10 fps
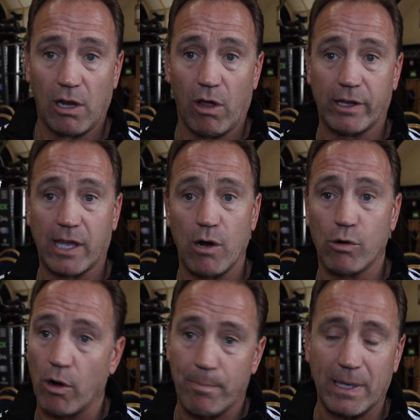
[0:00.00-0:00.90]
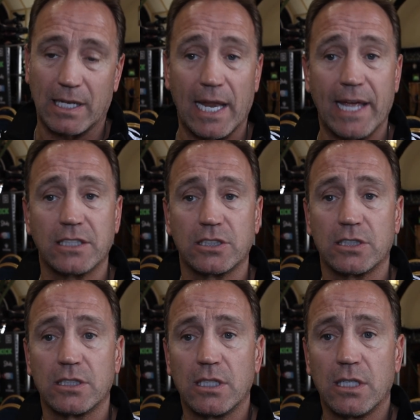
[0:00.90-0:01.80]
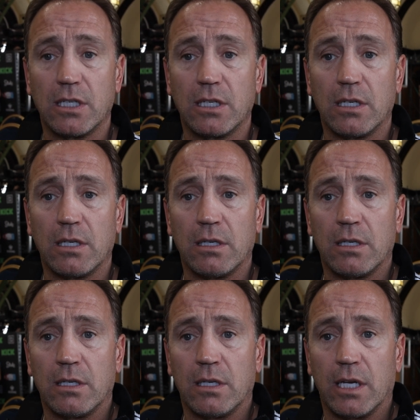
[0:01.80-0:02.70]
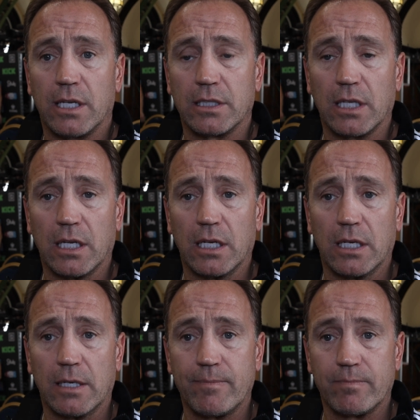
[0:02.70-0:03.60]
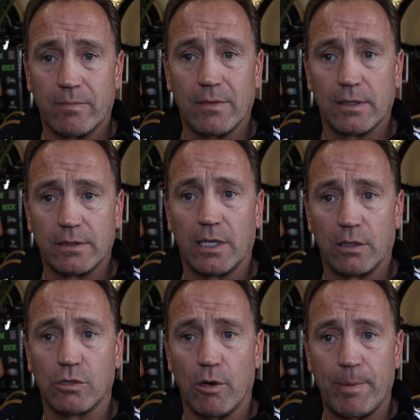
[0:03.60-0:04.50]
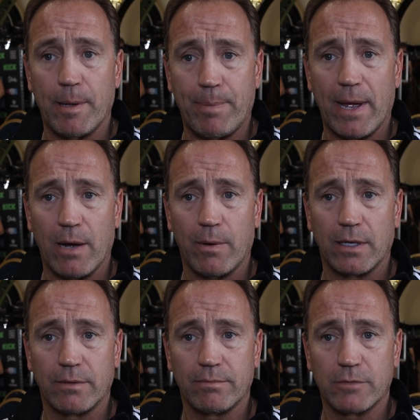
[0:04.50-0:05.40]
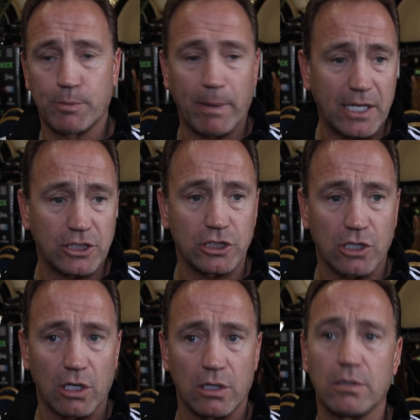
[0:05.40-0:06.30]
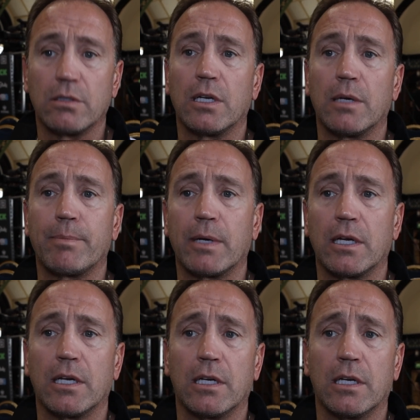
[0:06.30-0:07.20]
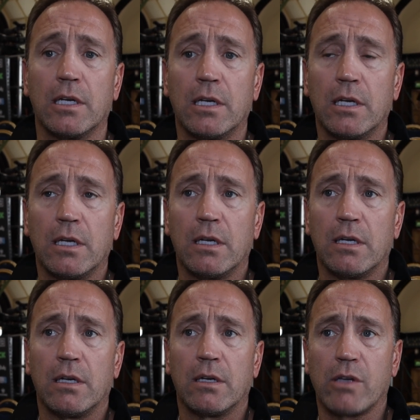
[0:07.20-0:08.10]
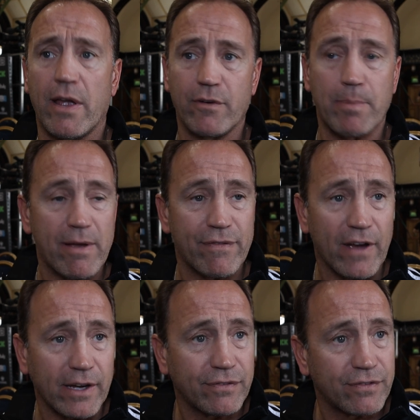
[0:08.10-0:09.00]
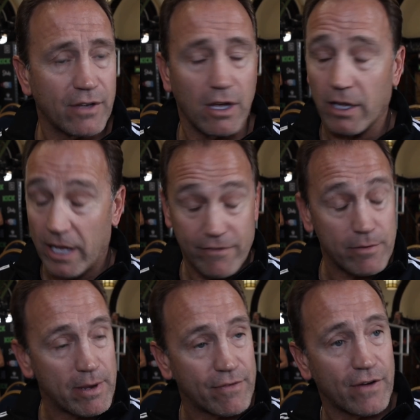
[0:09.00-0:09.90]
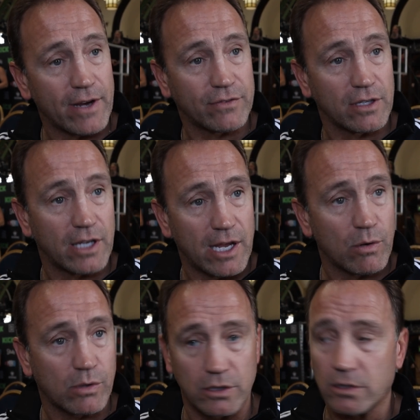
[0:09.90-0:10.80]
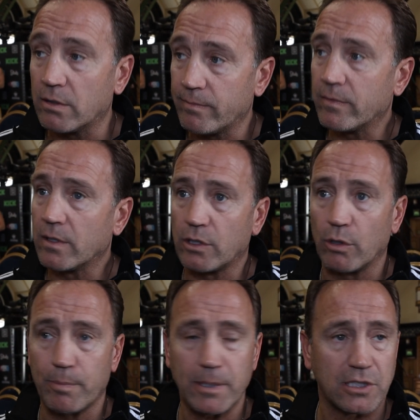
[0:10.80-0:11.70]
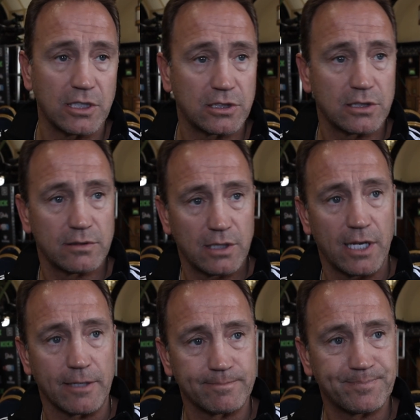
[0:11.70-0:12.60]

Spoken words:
like Elle, got big legs, and you know, got a bit of power, speed she's got, but. Got every bit of faith that Elle can do the business. Yeah.